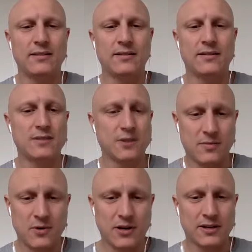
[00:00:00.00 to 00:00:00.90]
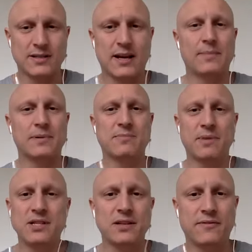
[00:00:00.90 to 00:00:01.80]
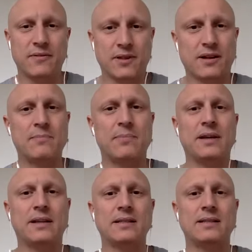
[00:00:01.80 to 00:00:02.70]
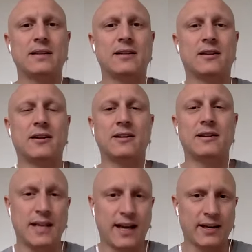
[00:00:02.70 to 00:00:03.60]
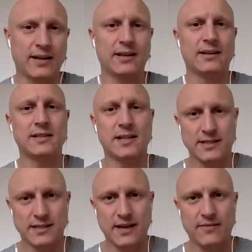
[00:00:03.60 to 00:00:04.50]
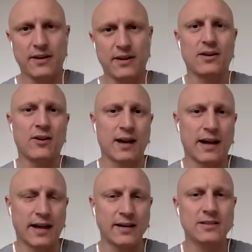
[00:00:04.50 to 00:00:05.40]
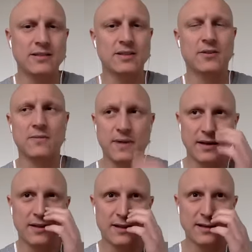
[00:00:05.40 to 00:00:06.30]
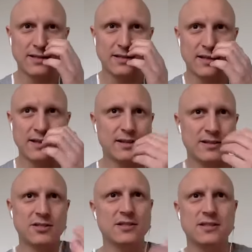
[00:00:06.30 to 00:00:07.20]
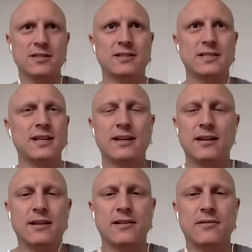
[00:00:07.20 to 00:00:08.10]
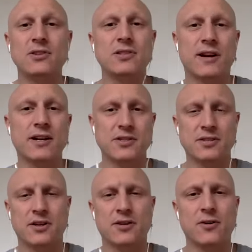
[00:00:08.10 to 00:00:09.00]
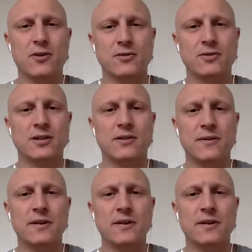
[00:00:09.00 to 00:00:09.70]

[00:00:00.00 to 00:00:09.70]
the stock market is up, especially for the companies that are tech and tech savvy and online. And so I think that's just a signal in which direction it's going to go. And so